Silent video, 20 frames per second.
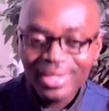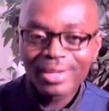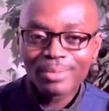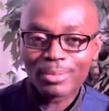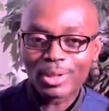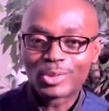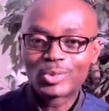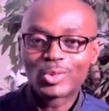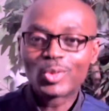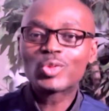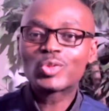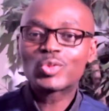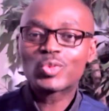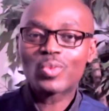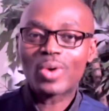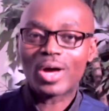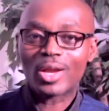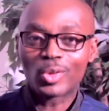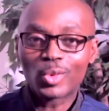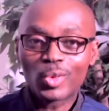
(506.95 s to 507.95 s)
But those who
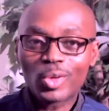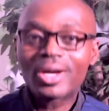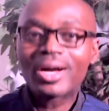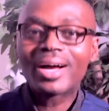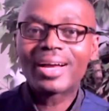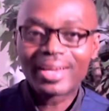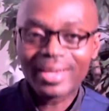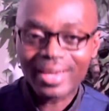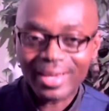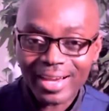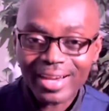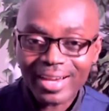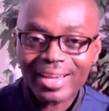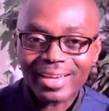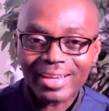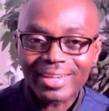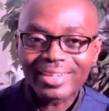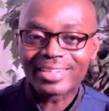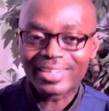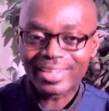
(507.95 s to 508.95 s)
are local in
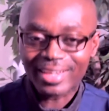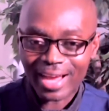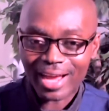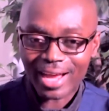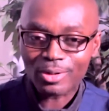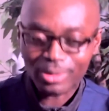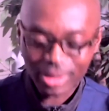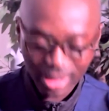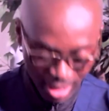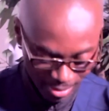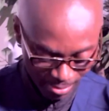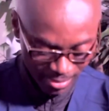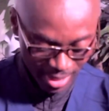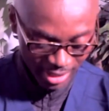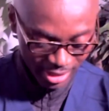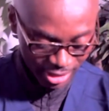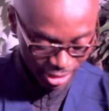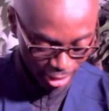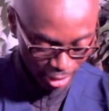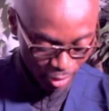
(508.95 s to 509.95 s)
Connecticut, they got to come
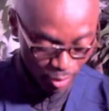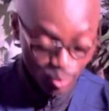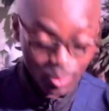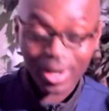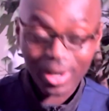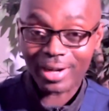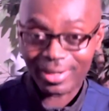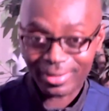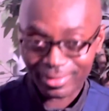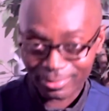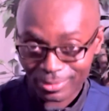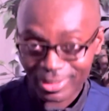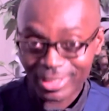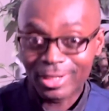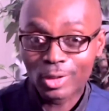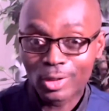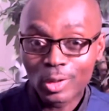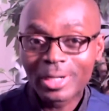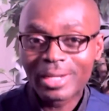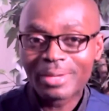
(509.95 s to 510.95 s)
and check you out,
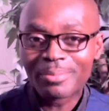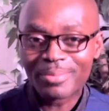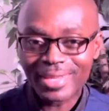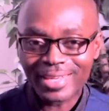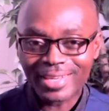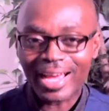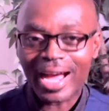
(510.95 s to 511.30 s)
including me.